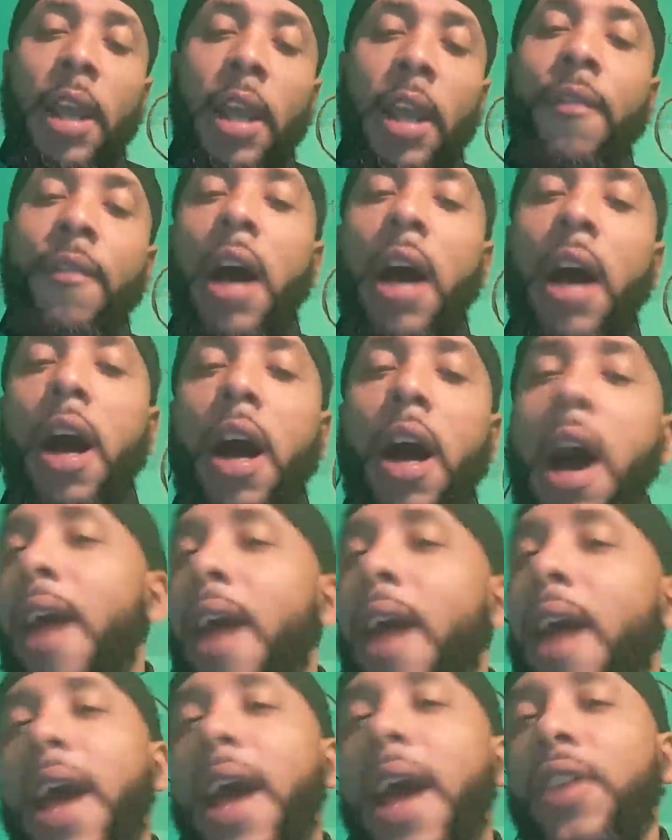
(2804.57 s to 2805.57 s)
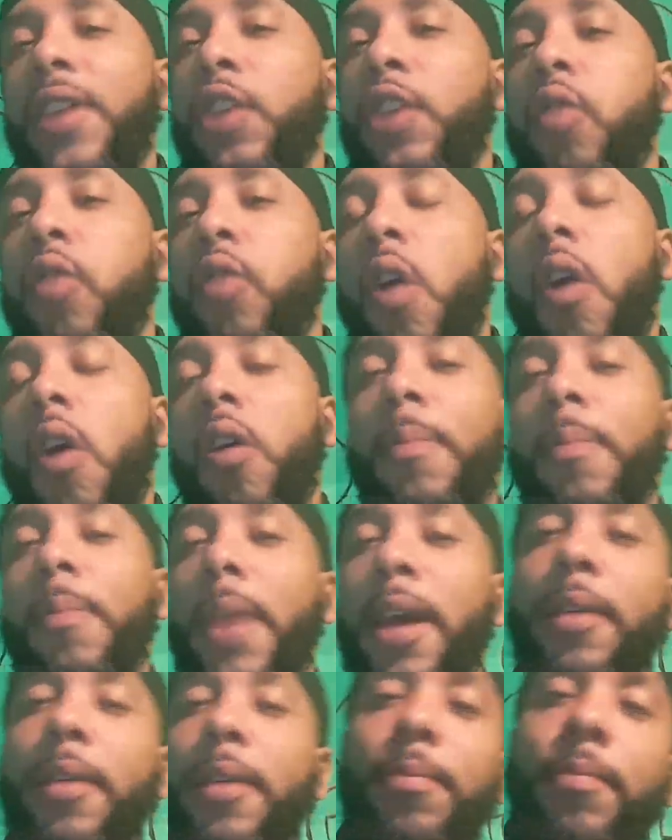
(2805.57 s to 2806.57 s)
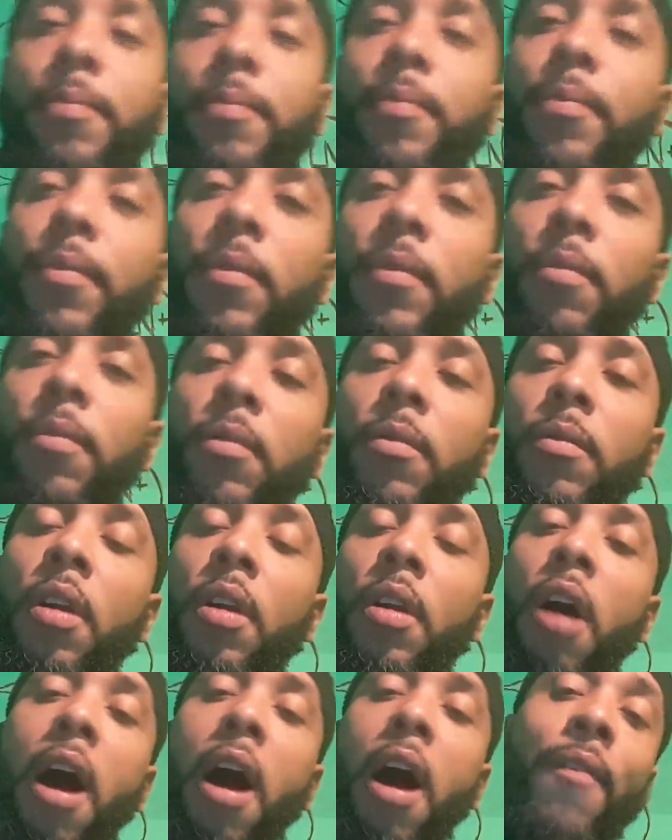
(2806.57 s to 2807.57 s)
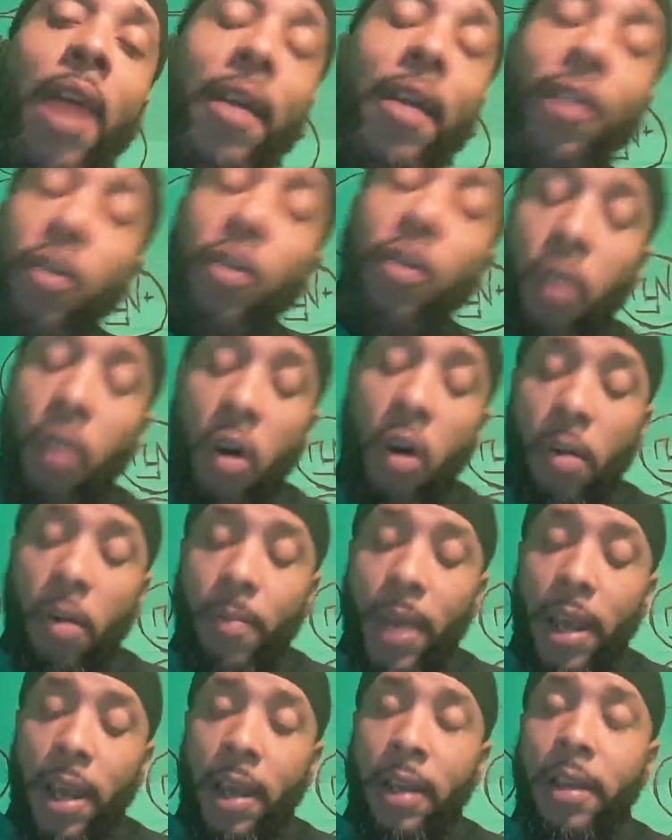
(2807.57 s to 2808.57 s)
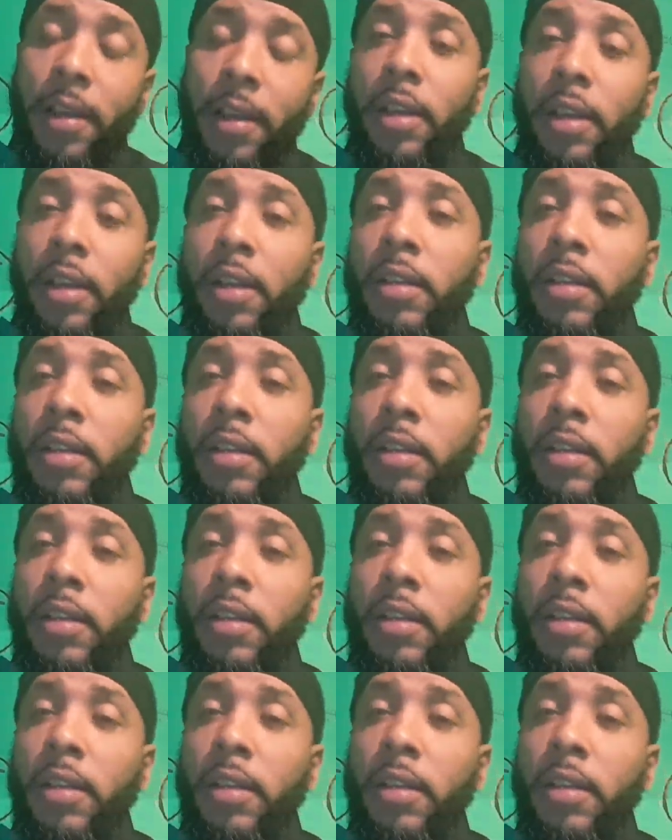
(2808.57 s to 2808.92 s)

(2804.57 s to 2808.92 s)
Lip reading: if I'd rather crawl, man. I'd rather crawl, man.